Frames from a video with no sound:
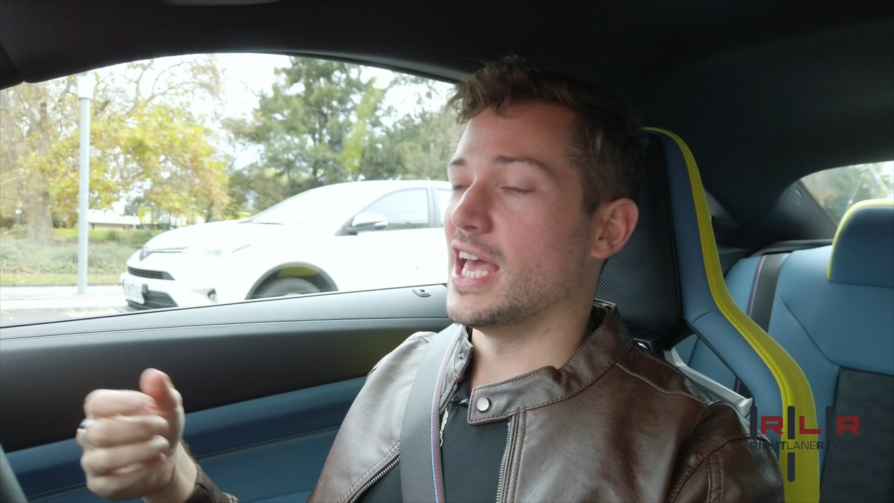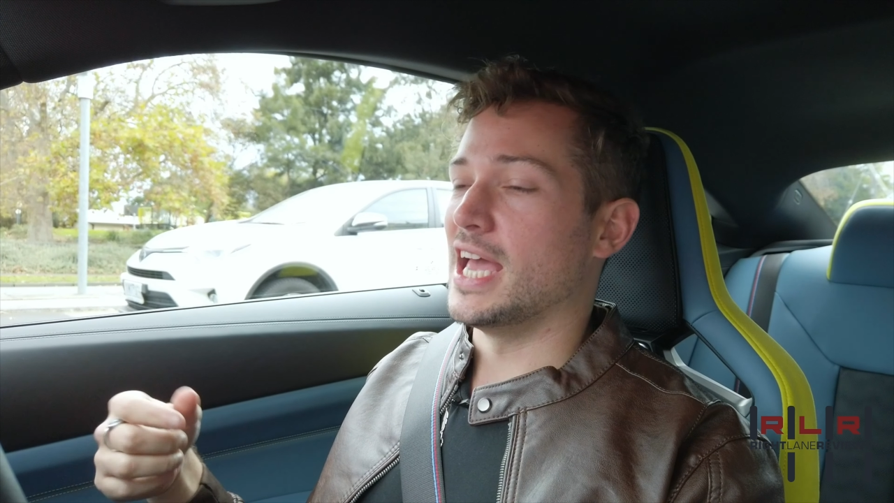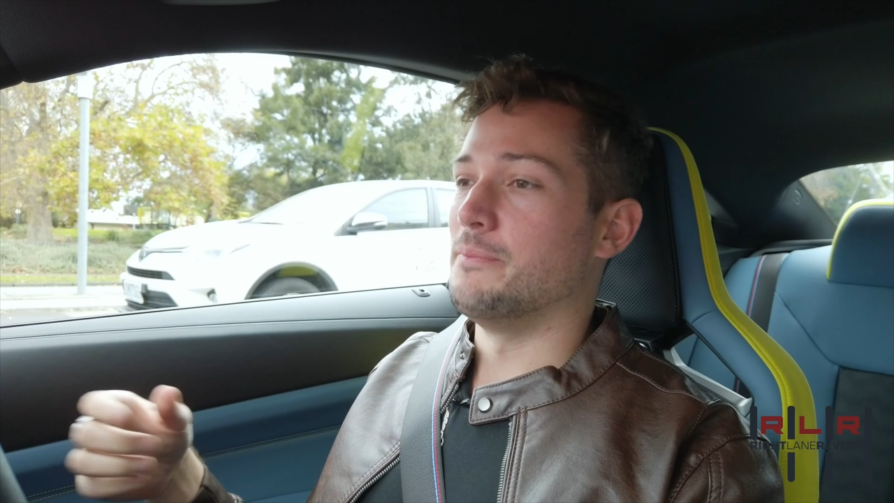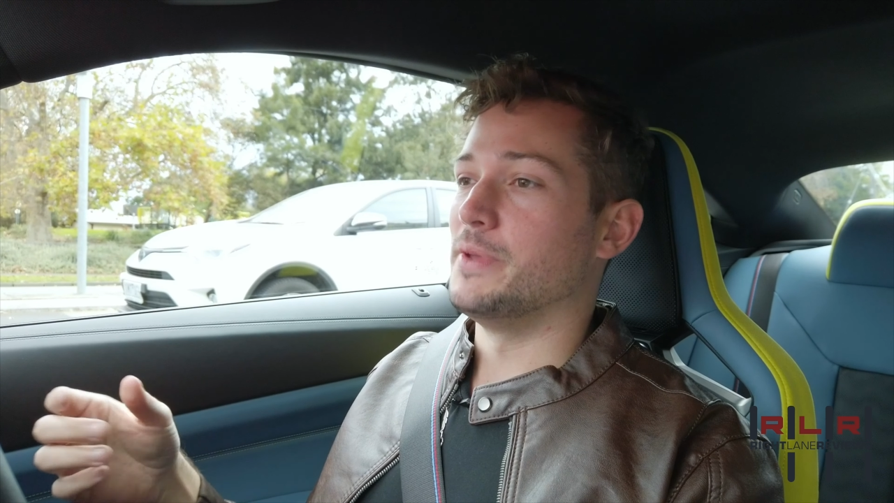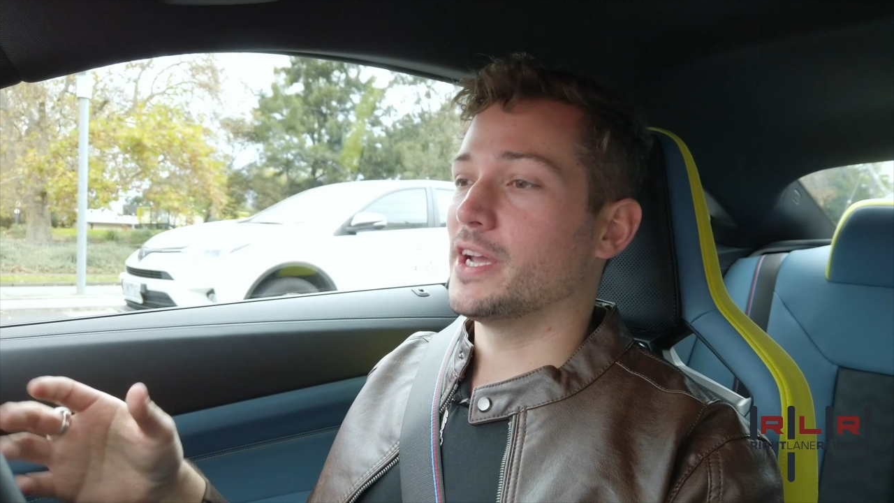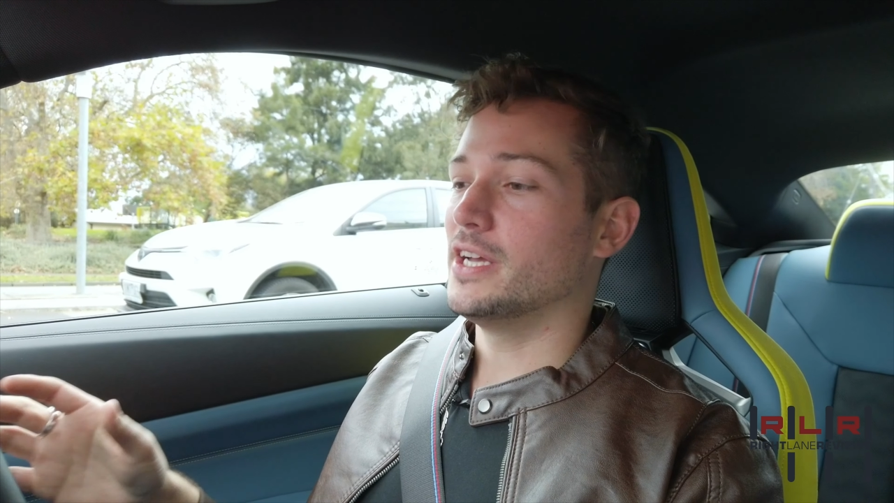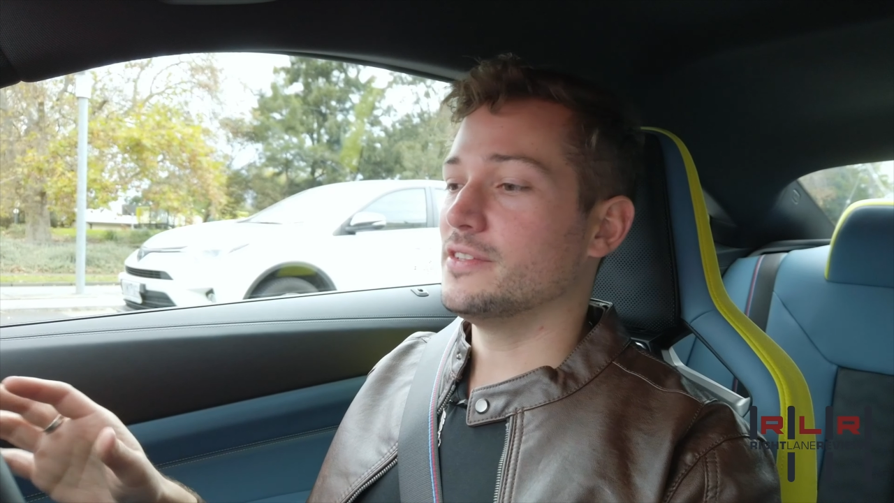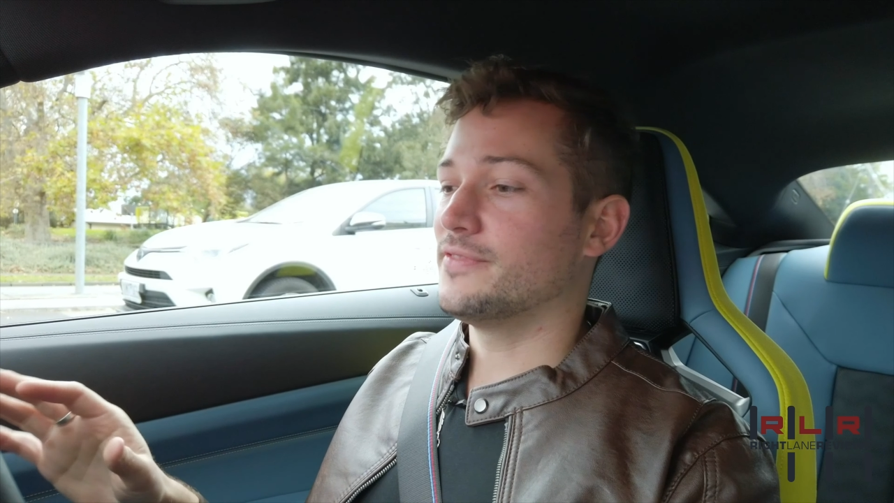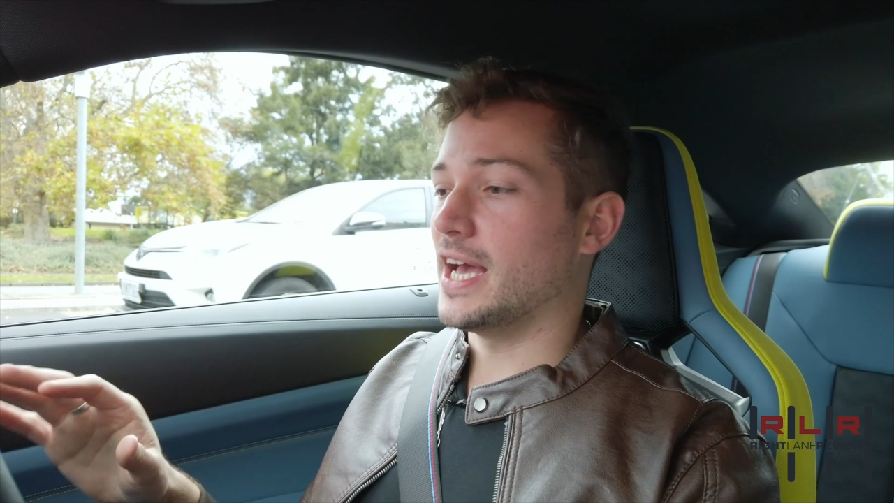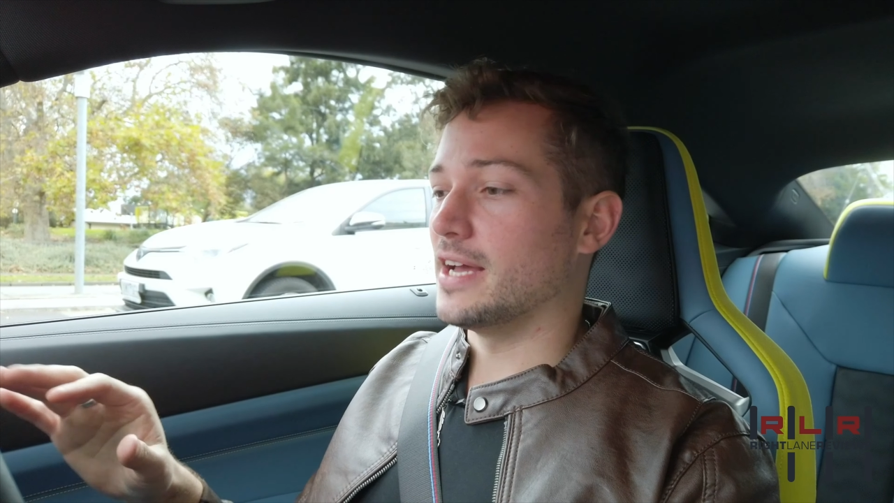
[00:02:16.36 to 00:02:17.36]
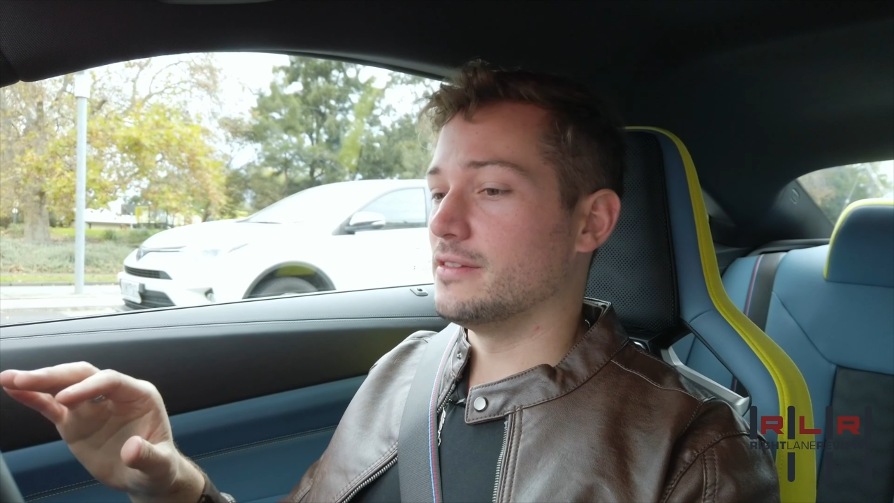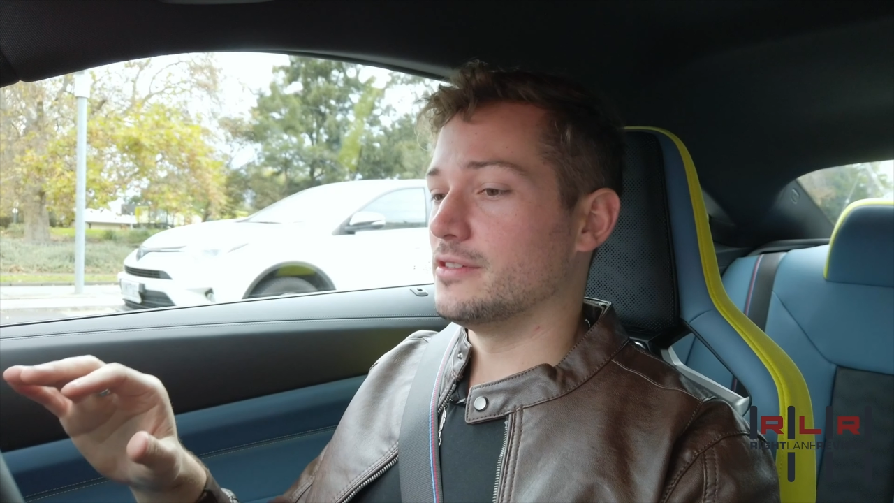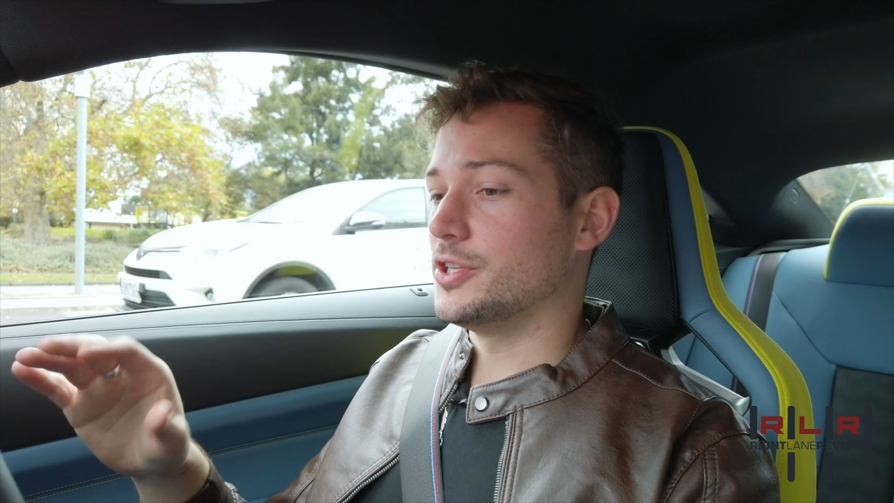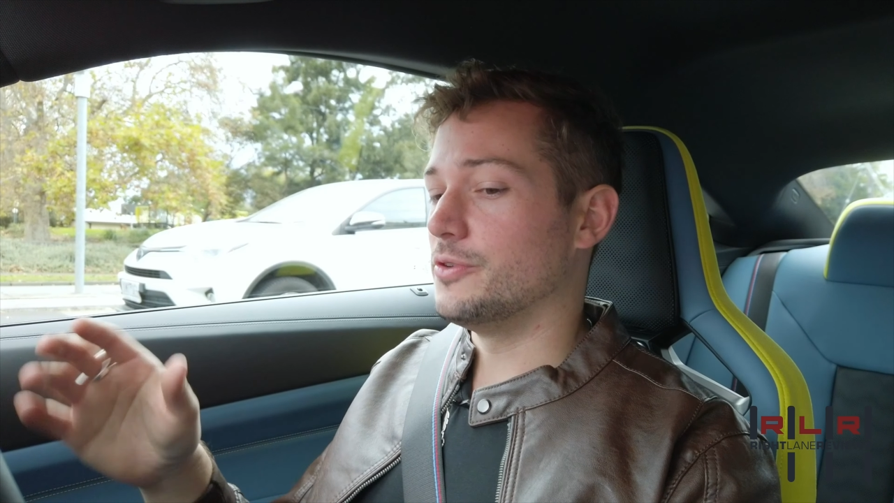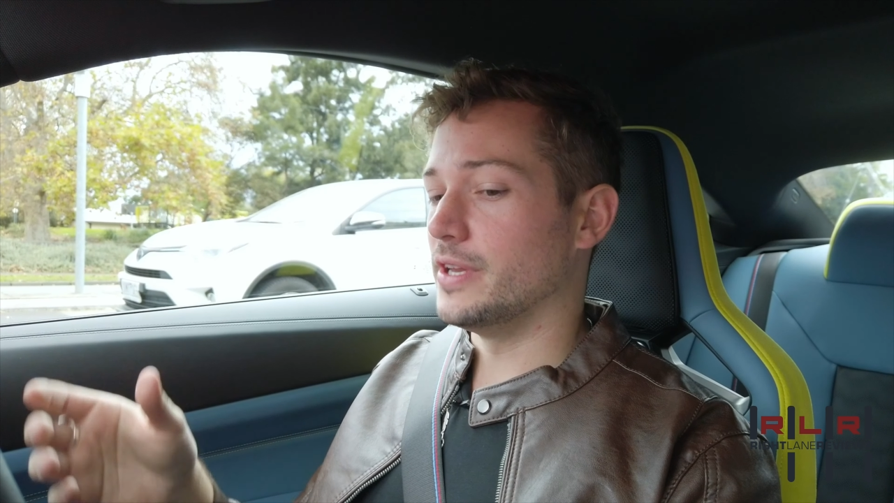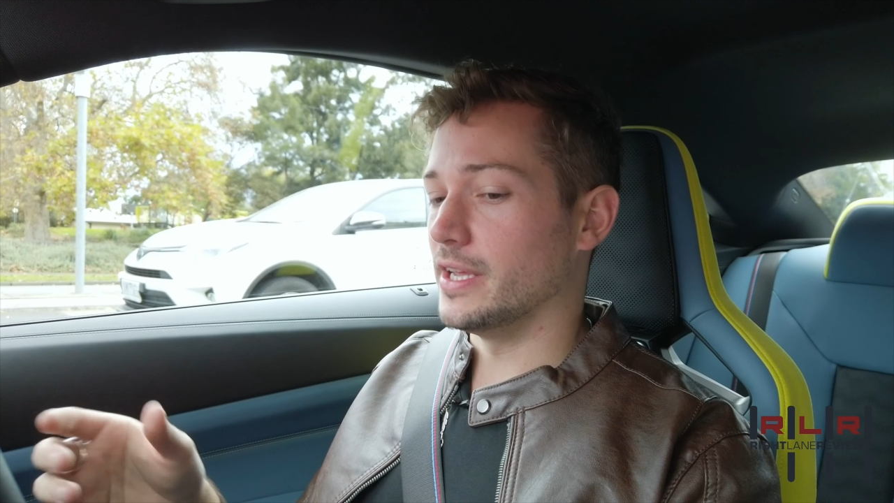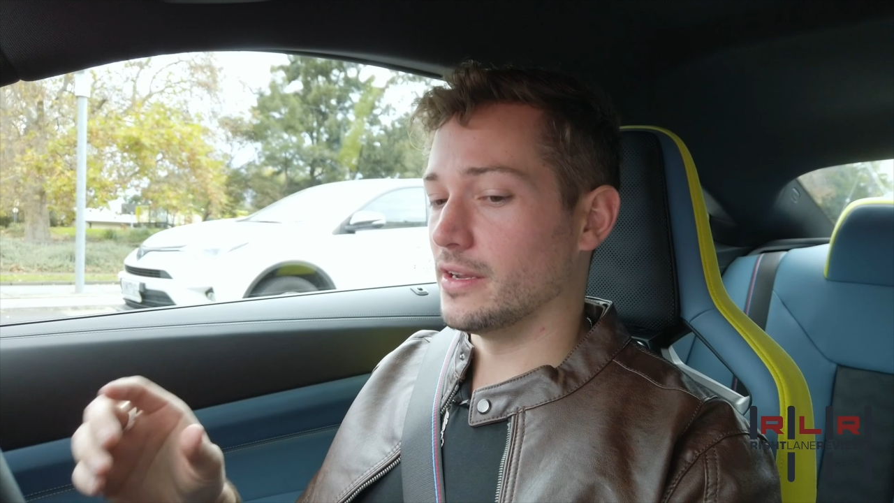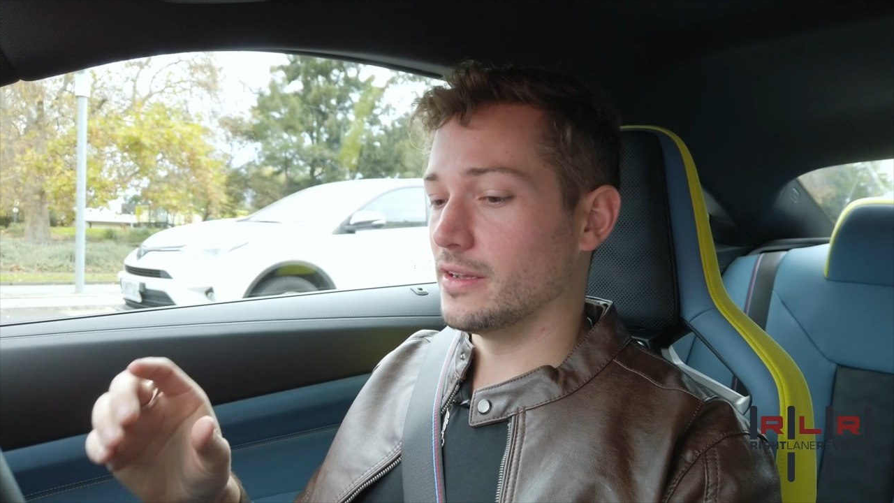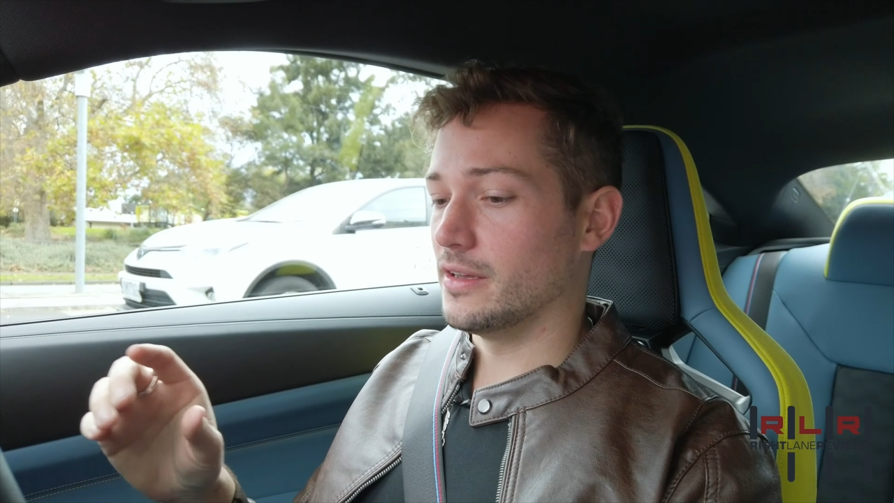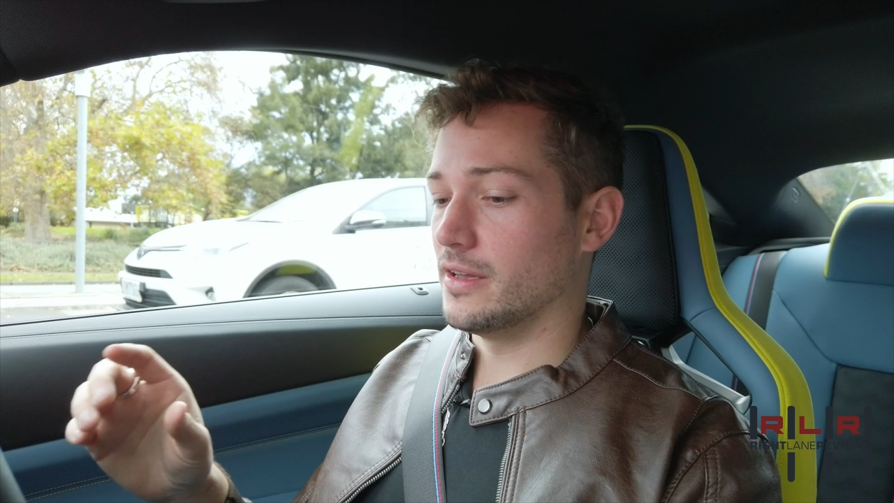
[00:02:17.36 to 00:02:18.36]
And because of that
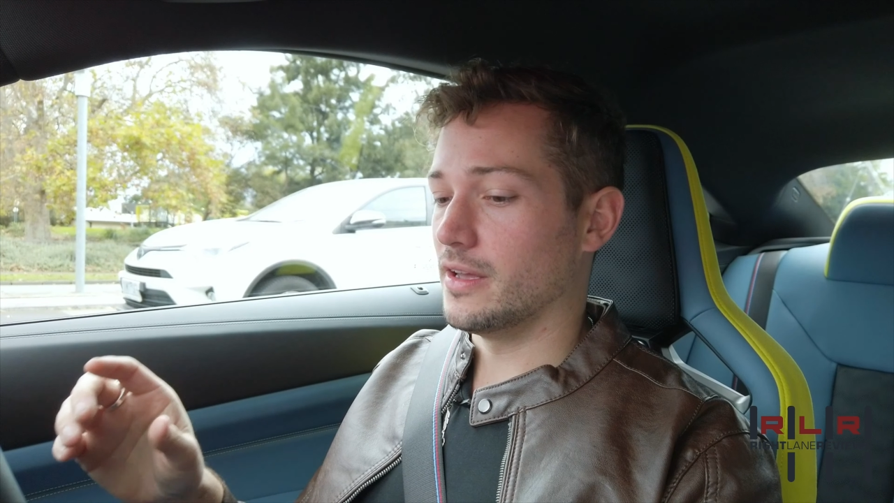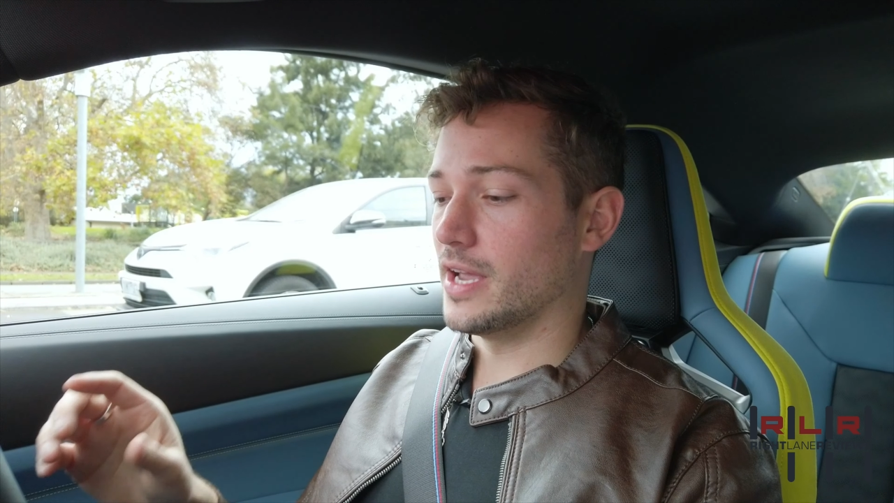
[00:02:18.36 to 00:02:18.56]
tuning